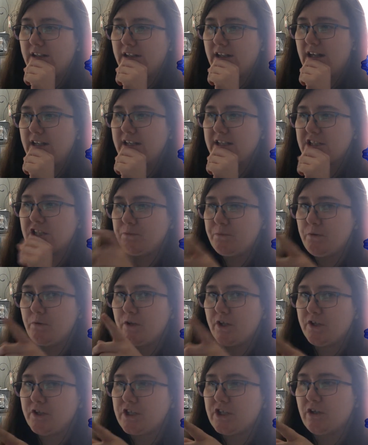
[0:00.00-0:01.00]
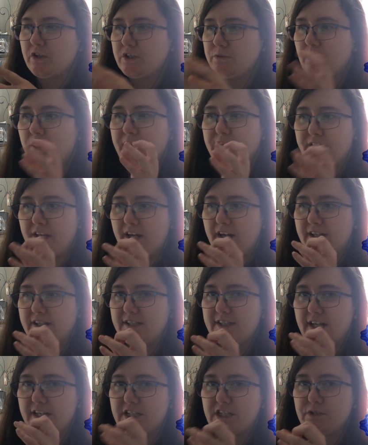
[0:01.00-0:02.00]
and it's going to be one of those songs where that
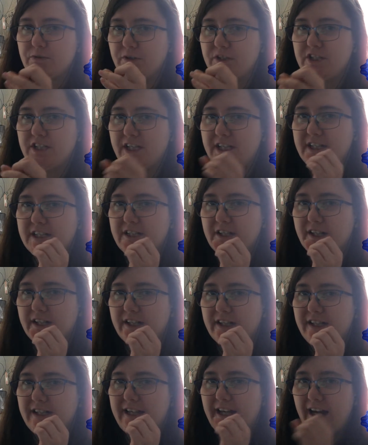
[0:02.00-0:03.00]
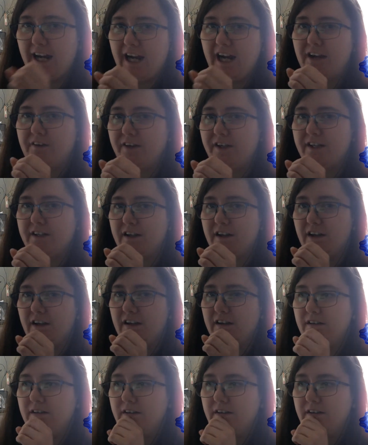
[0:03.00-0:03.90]
dance routine is going to carry that